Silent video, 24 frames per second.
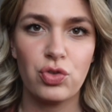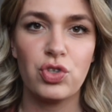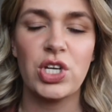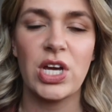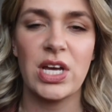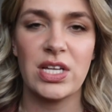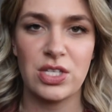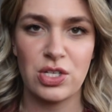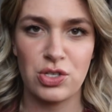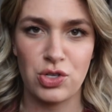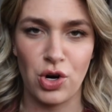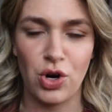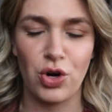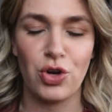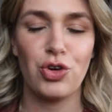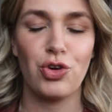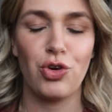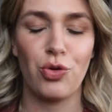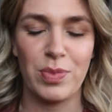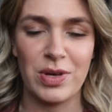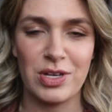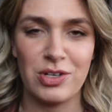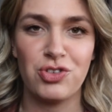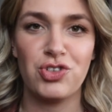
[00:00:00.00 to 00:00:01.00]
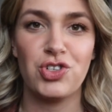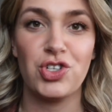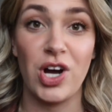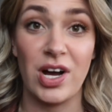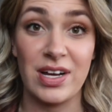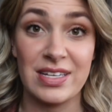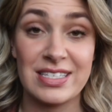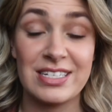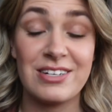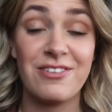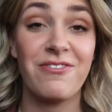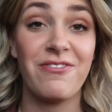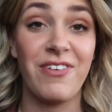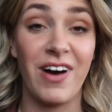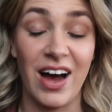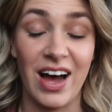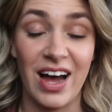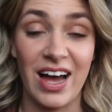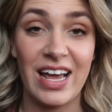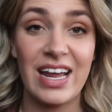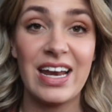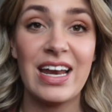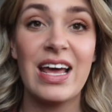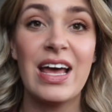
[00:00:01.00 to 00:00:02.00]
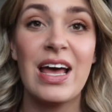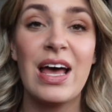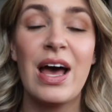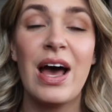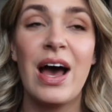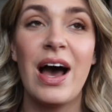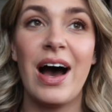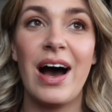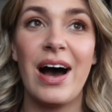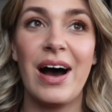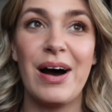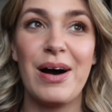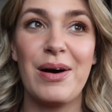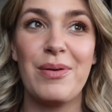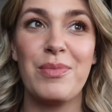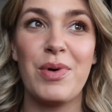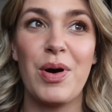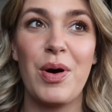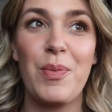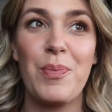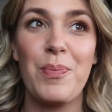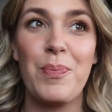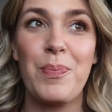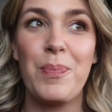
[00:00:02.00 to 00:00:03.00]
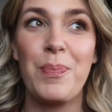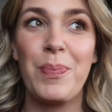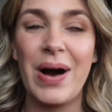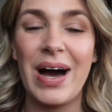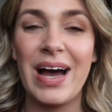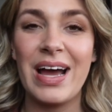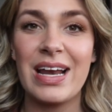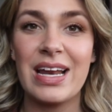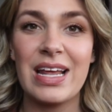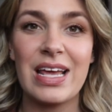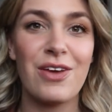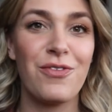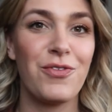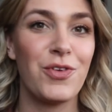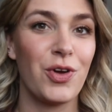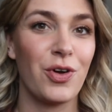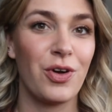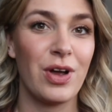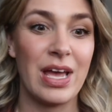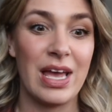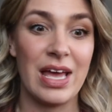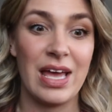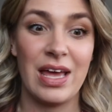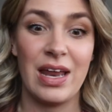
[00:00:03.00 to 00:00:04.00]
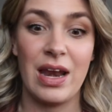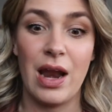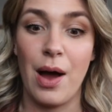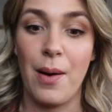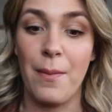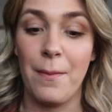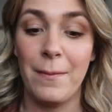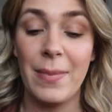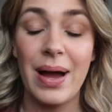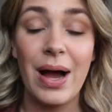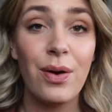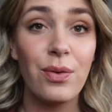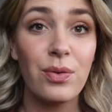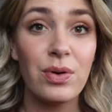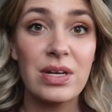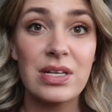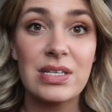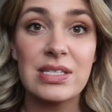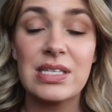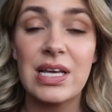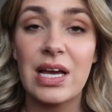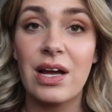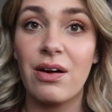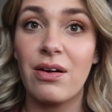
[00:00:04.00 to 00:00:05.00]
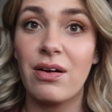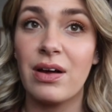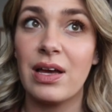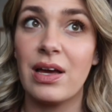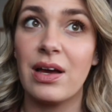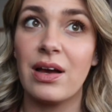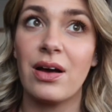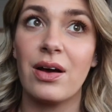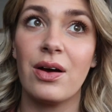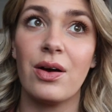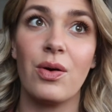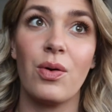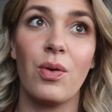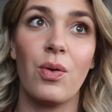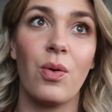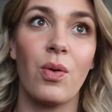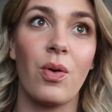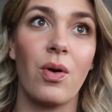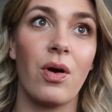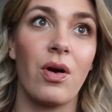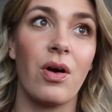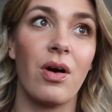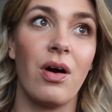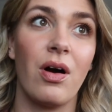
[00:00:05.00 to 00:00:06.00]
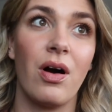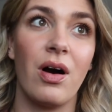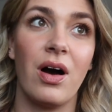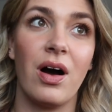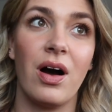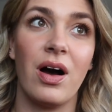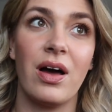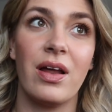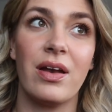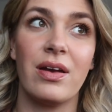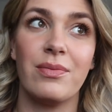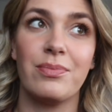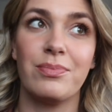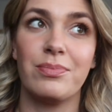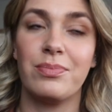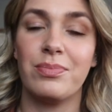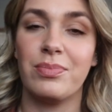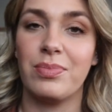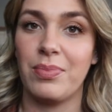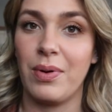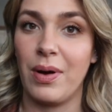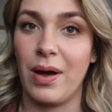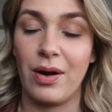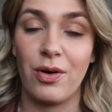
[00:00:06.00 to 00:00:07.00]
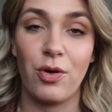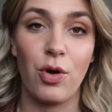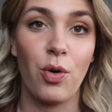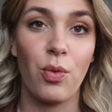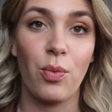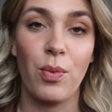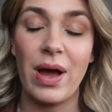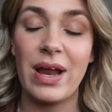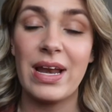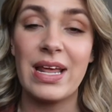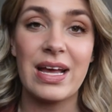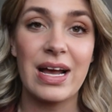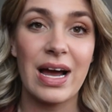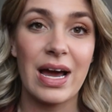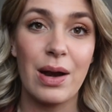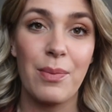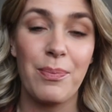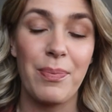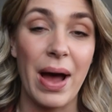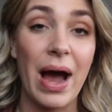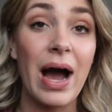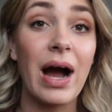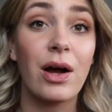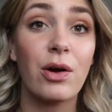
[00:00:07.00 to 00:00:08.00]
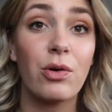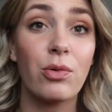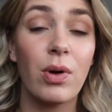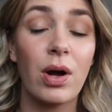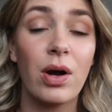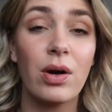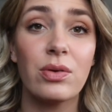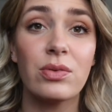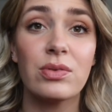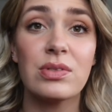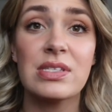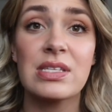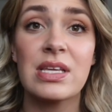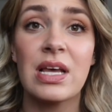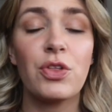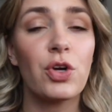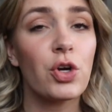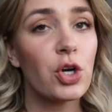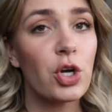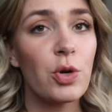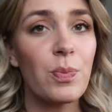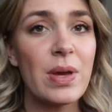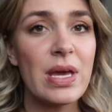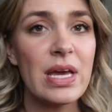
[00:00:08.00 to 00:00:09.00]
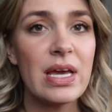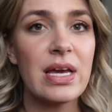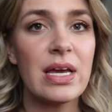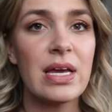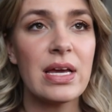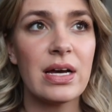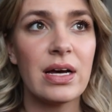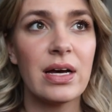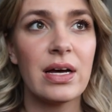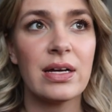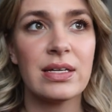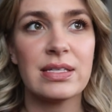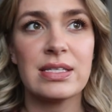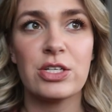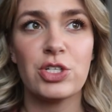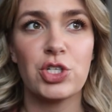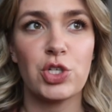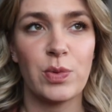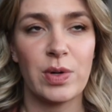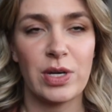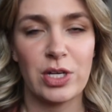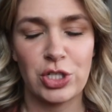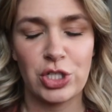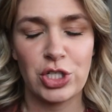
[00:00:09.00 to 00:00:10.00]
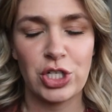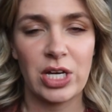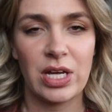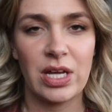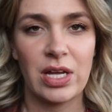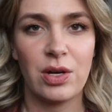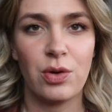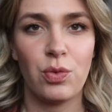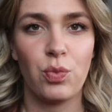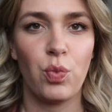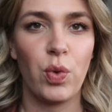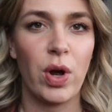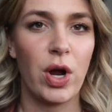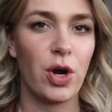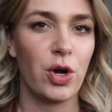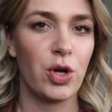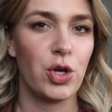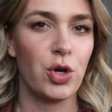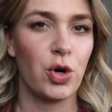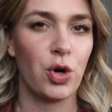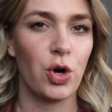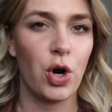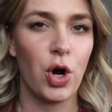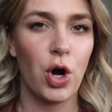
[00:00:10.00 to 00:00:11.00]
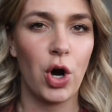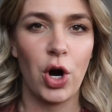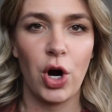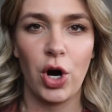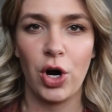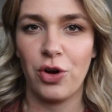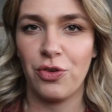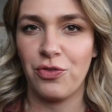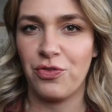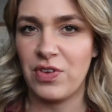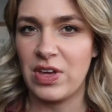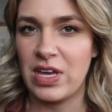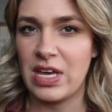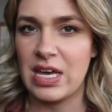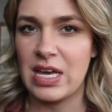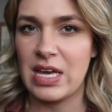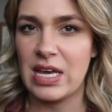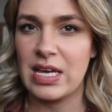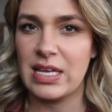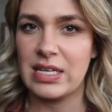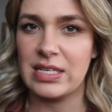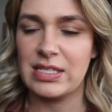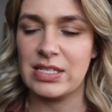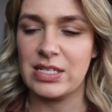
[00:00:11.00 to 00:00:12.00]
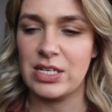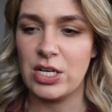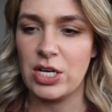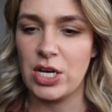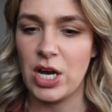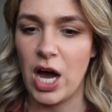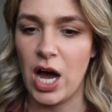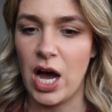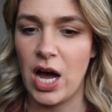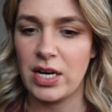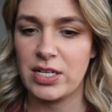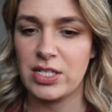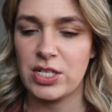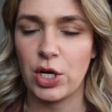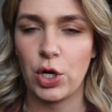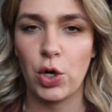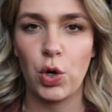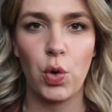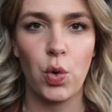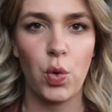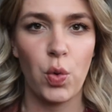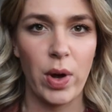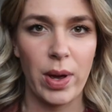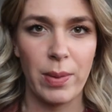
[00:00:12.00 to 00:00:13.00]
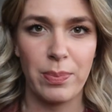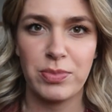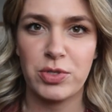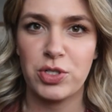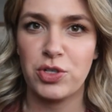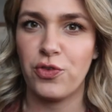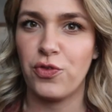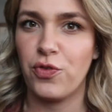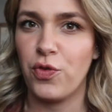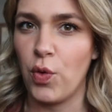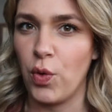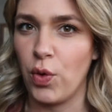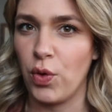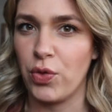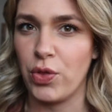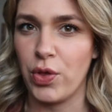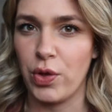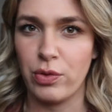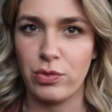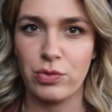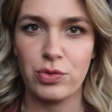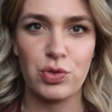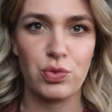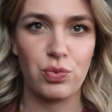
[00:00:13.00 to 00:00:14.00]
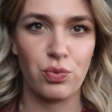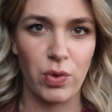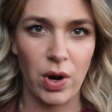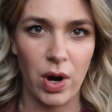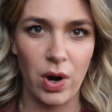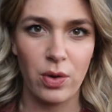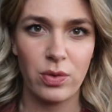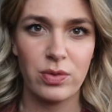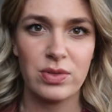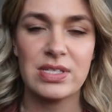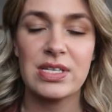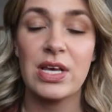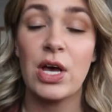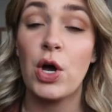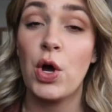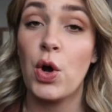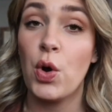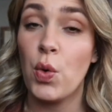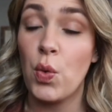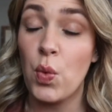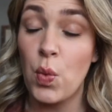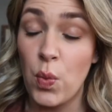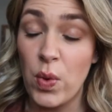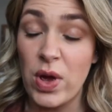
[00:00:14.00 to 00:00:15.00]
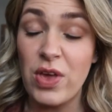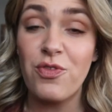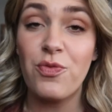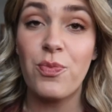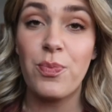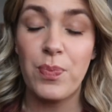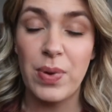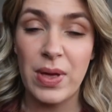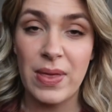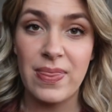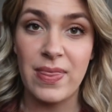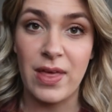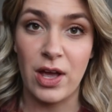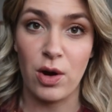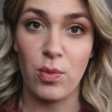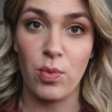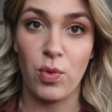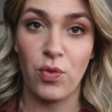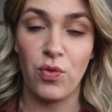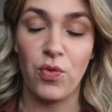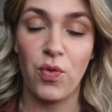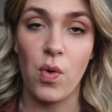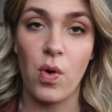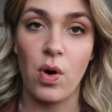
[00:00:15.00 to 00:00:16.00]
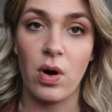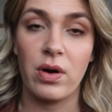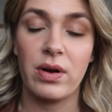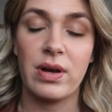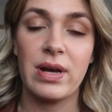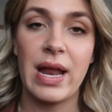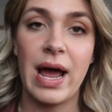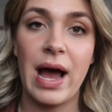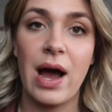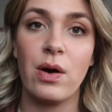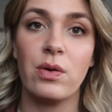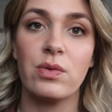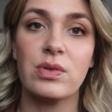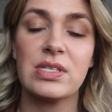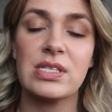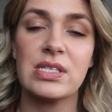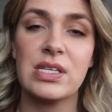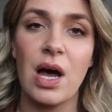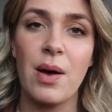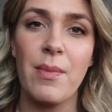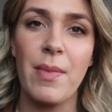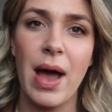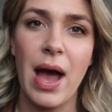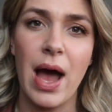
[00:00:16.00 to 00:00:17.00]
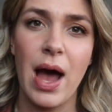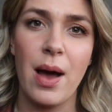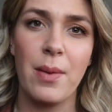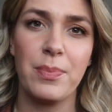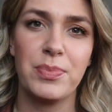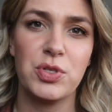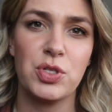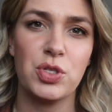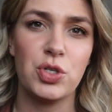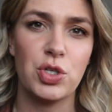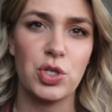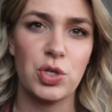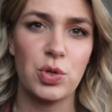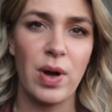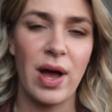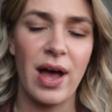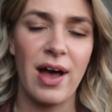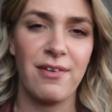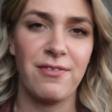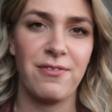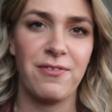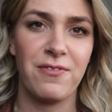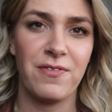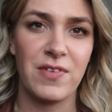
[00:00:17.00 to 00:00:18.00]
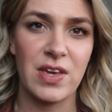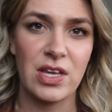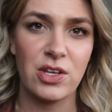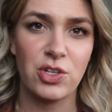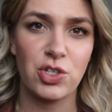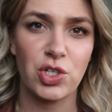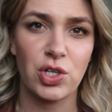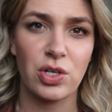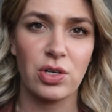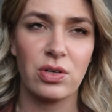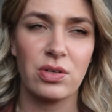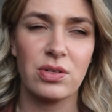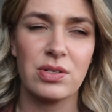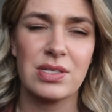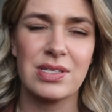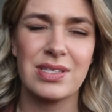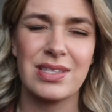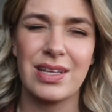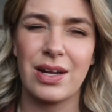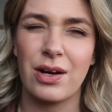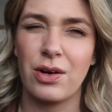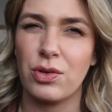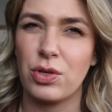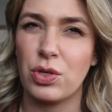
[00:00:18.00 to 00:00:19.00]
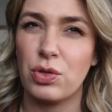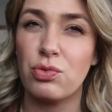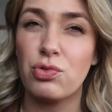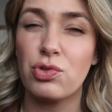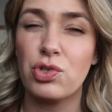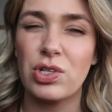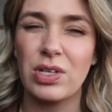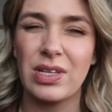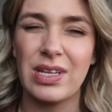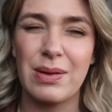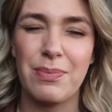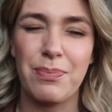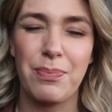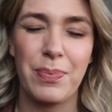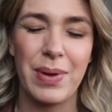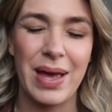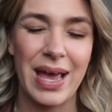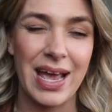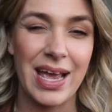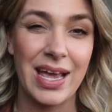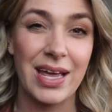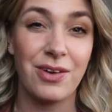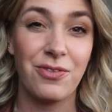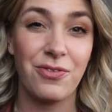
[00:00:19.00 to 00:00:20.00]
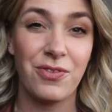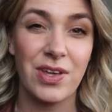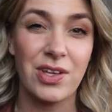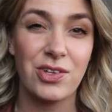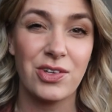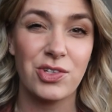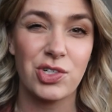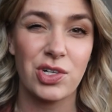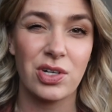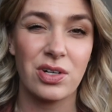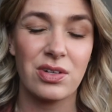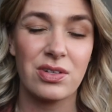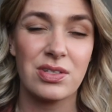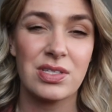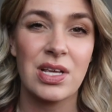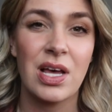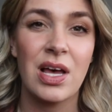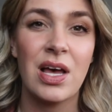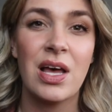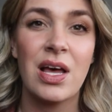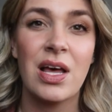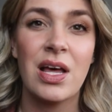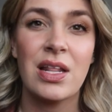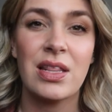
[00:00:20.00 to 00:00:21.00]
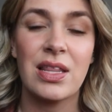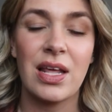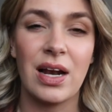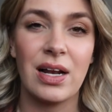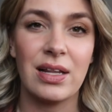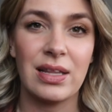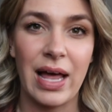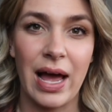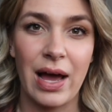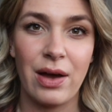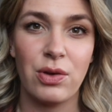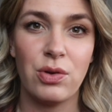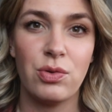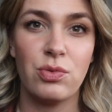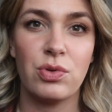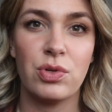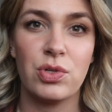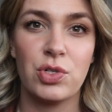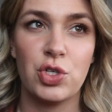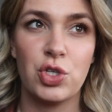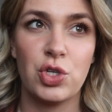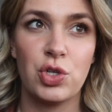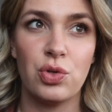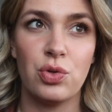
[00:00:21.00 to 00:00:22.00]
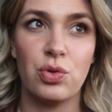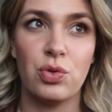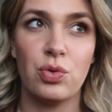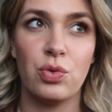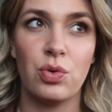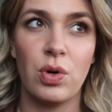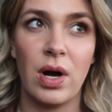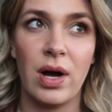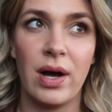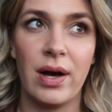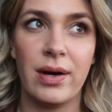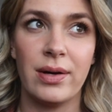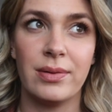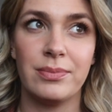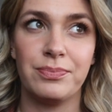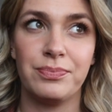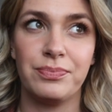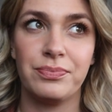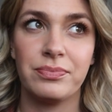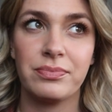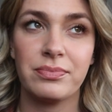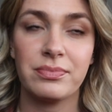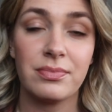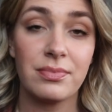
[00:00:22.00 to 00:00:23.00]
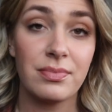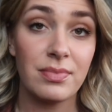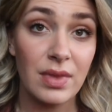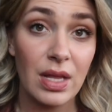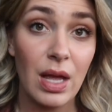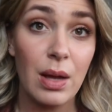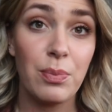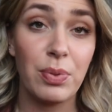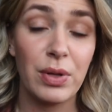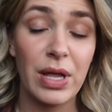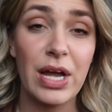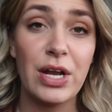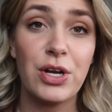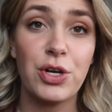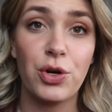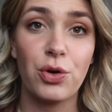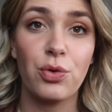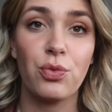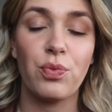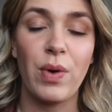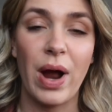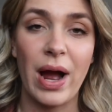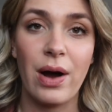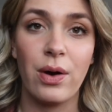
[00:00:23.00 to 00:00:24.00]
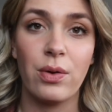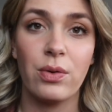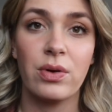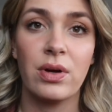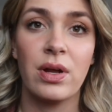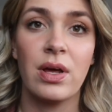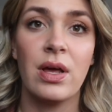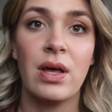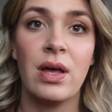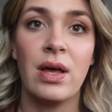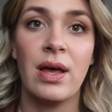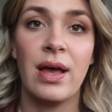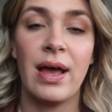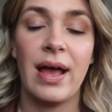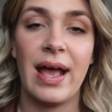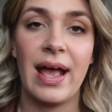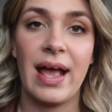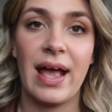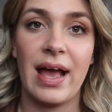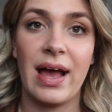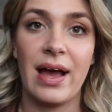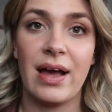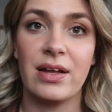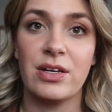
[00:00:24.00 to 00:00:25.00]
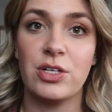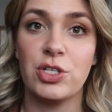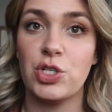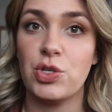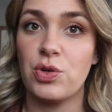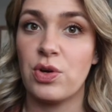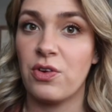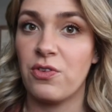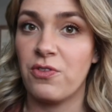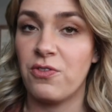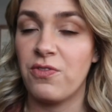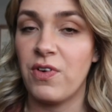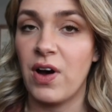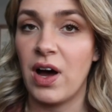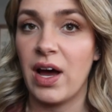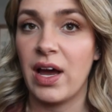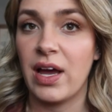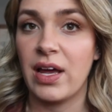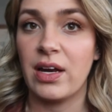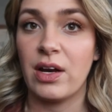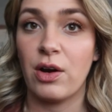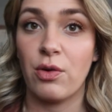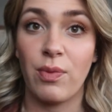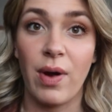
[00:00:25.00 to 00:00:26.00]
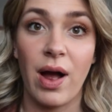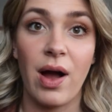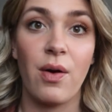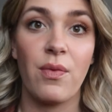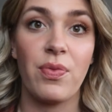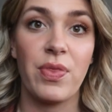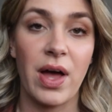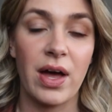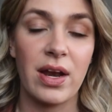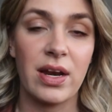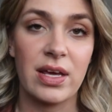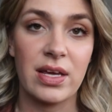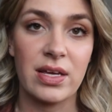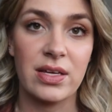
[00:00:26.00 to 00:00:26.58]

chances are you'll be just fine. Um, but if you're in a mountainous area or on I don't know, any kind of back roads. There could be a situation where your RV is not equipped for those roads. We've been there before. Now, some apps do have features that are usually paid features that allow you to um, plan your route and you can find a route that